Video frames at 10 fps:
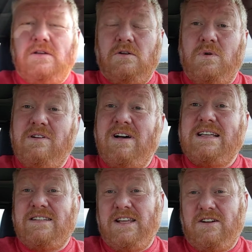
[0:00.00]
One
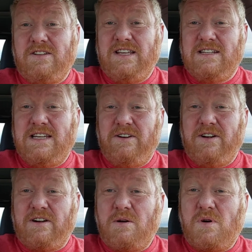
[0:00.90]
last thing on the
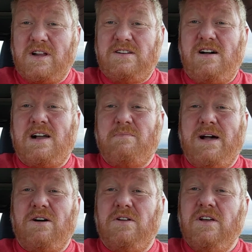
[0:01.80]
interior, I want to talk
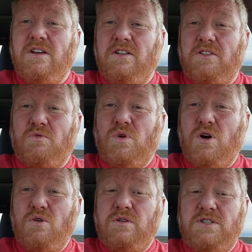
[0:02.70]
about the
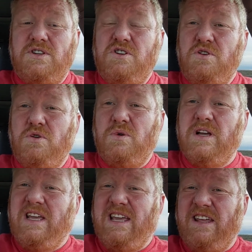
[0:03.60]
Rogue's new
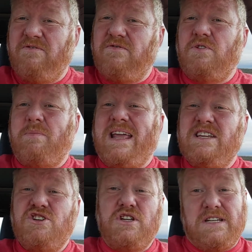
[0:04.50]

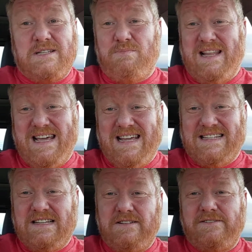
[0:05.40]
information displays,
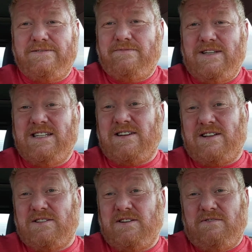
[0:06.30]

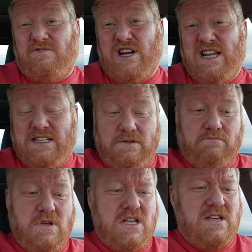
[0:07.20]
Nissan's phrase.
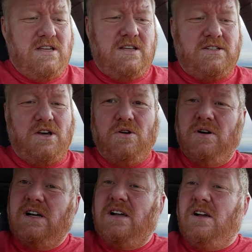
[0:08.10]
So
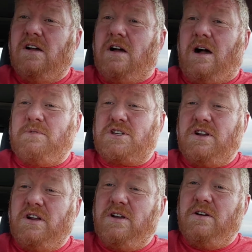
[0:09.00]
I'm just
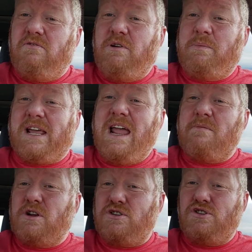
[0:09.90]
gonna flip the
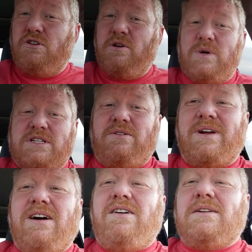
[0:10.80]
camera and show you what's going
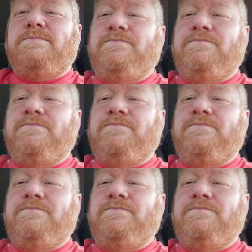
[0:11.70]
on.